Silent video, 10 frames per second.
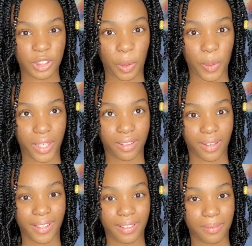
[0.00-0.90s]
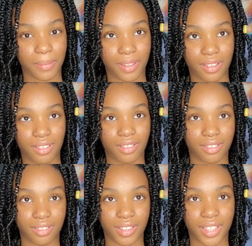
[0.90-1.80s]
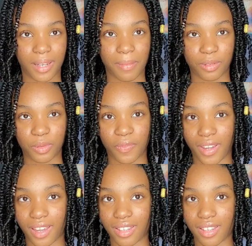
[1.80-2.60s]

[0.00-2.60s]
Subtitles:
Sorry, it came out too fast.